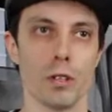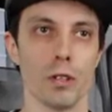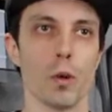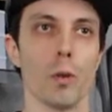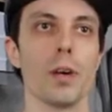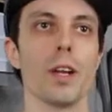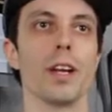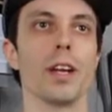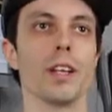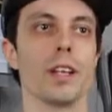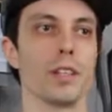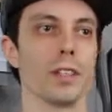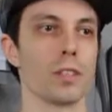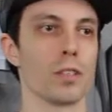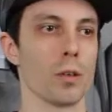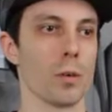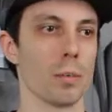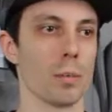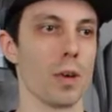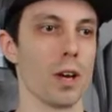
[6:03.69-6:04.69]
donated
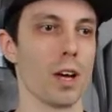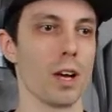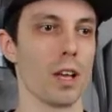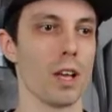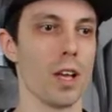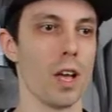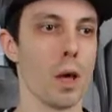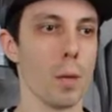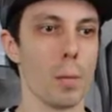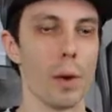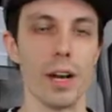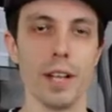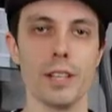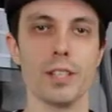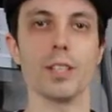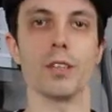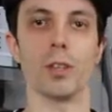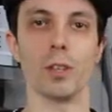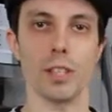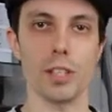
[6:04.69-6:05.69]
some uh, money
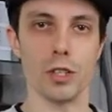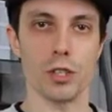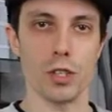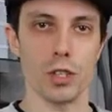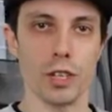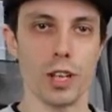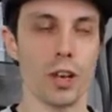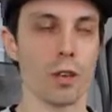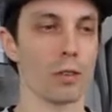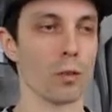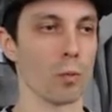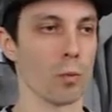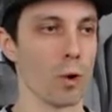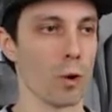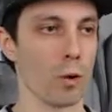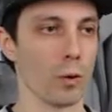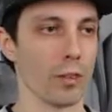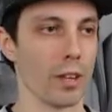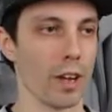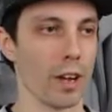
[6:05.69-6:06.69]
to the Legion down the
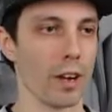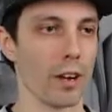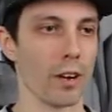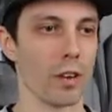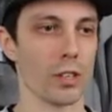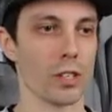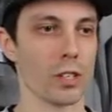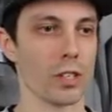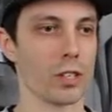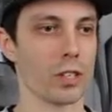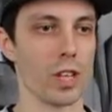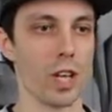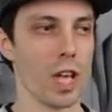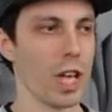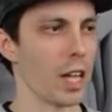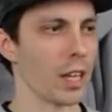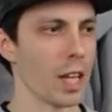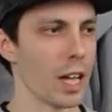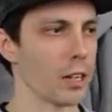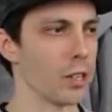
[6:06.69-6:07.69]
road there. And just,
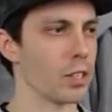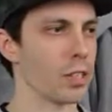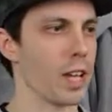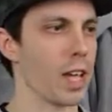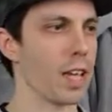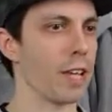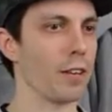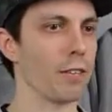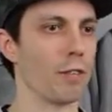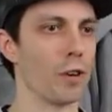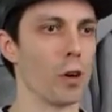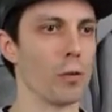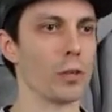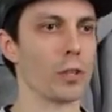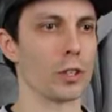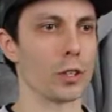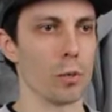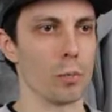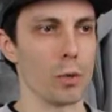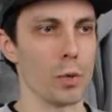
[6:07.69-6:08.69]
yeah, just staying involved
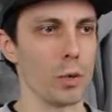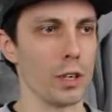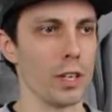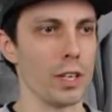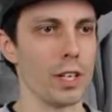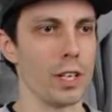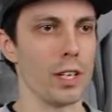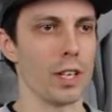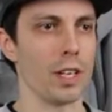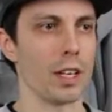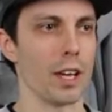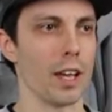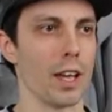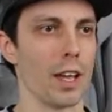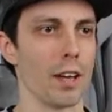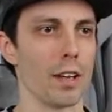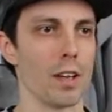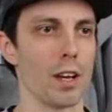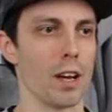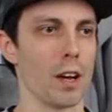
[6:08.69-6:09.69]
with the community
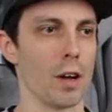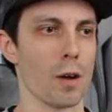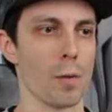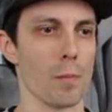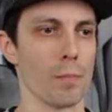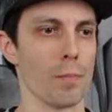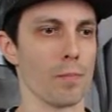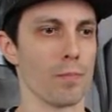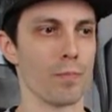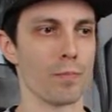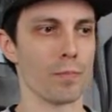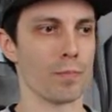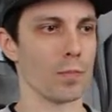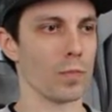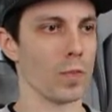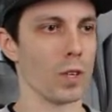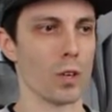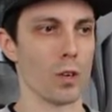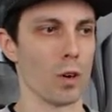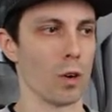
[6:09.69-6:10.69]
and, um,
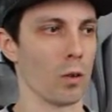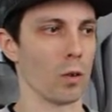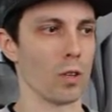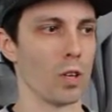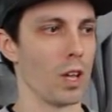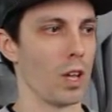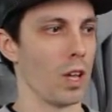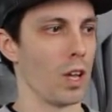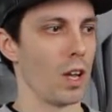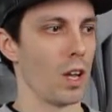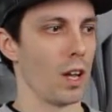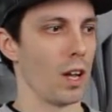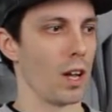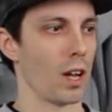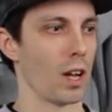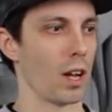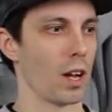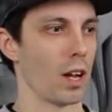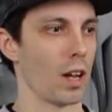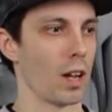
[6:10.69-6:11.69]
you know,
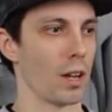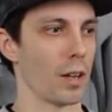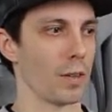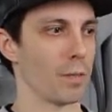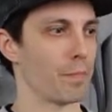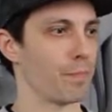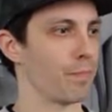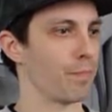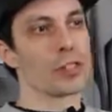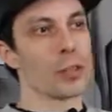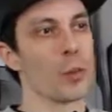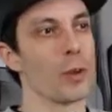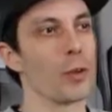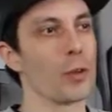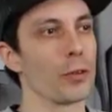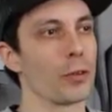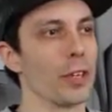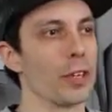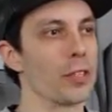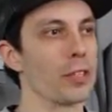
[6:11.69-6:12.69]
uh, some
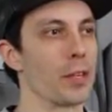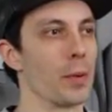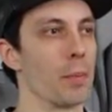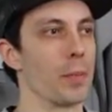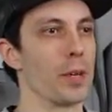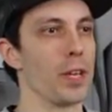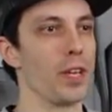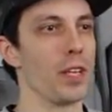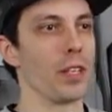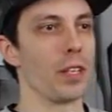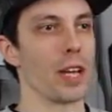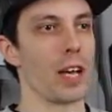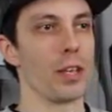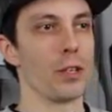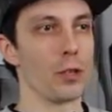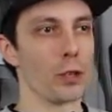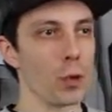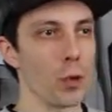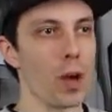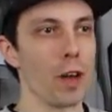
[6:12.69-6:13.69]
other things can be, yeah,
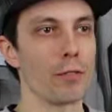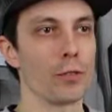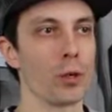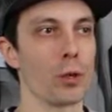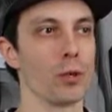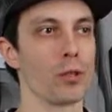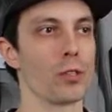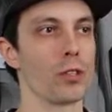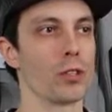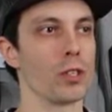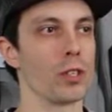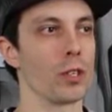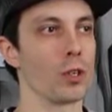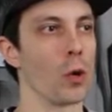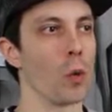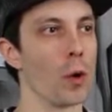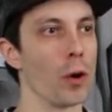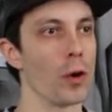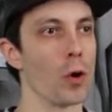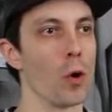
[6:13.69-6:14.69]
you do have those, you
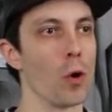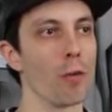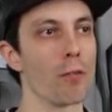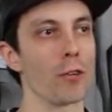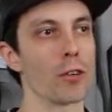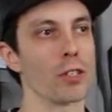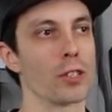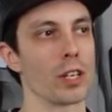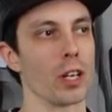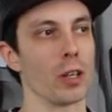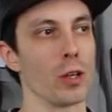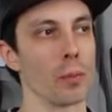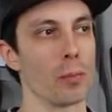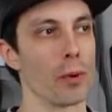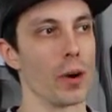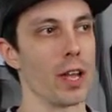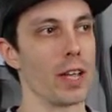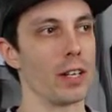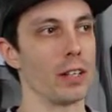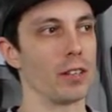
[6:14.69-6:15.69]
don't want to over
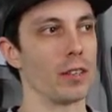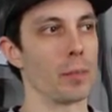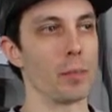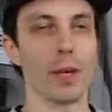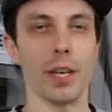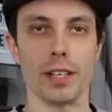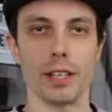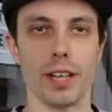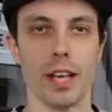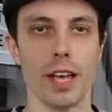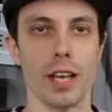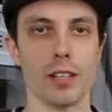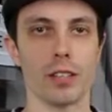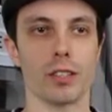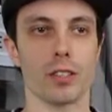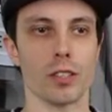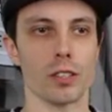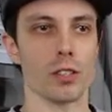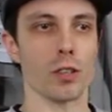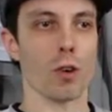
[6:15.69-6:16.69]
celebrate the big days
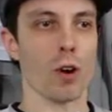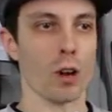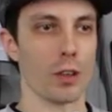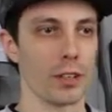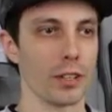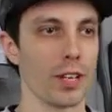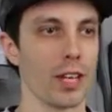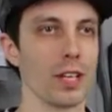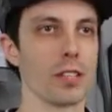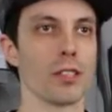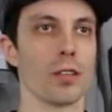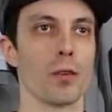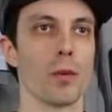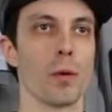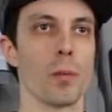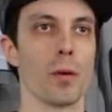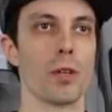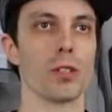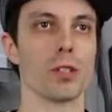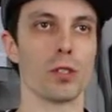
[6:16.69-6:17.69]
because there are the days that
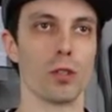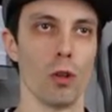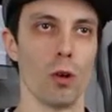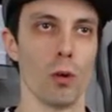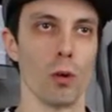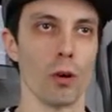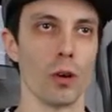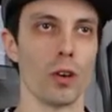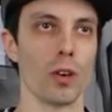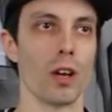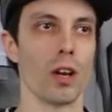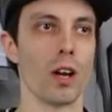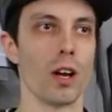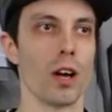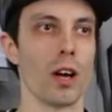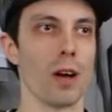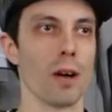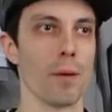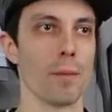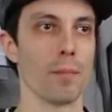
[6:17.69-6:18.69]
are a bit slower. Mm-hmm.
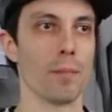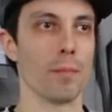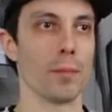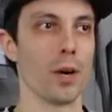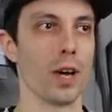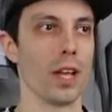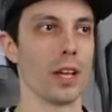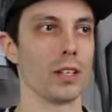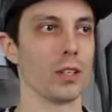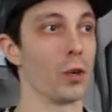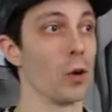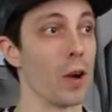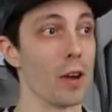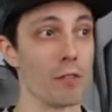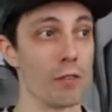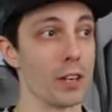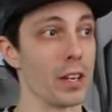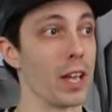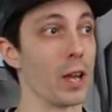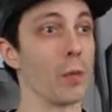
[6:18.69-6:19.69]
um, but, you know,
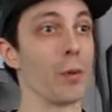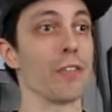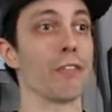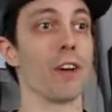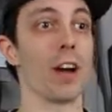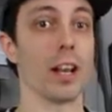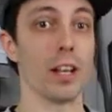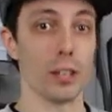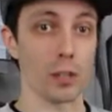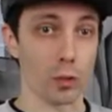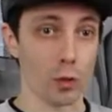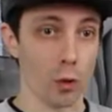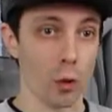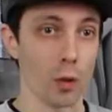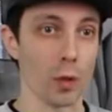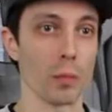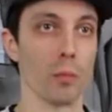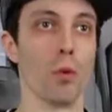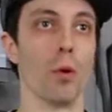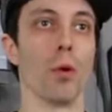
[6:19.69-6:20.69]
every day we find it's
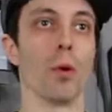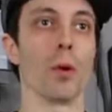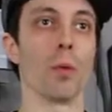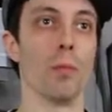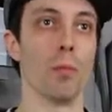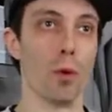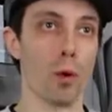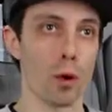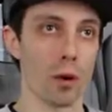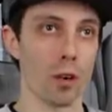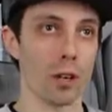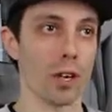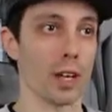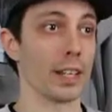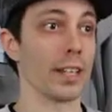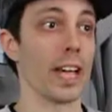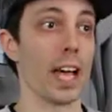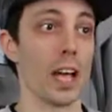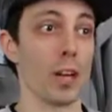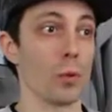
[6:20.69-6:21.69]
growing more and more,
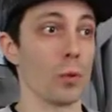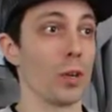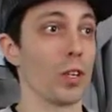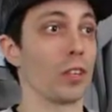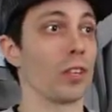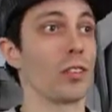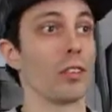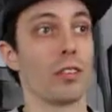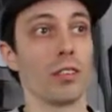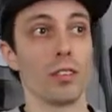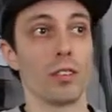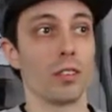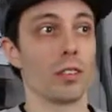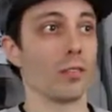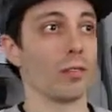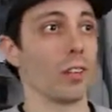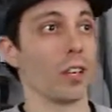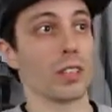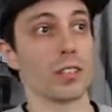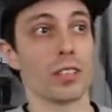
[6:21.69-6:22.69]
again, yeah. with
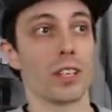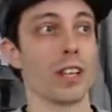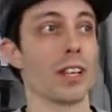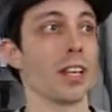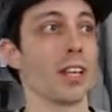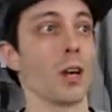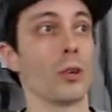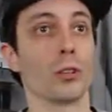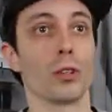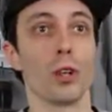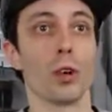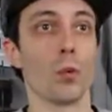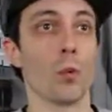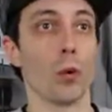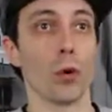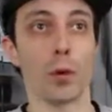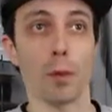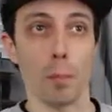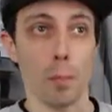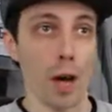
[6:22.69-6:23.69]
us getting out there
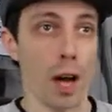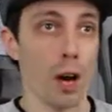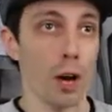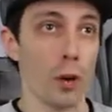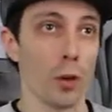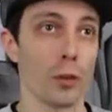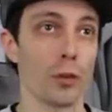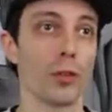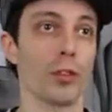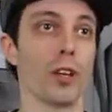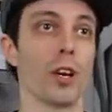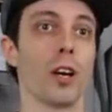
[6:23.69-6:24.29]
word of mouth.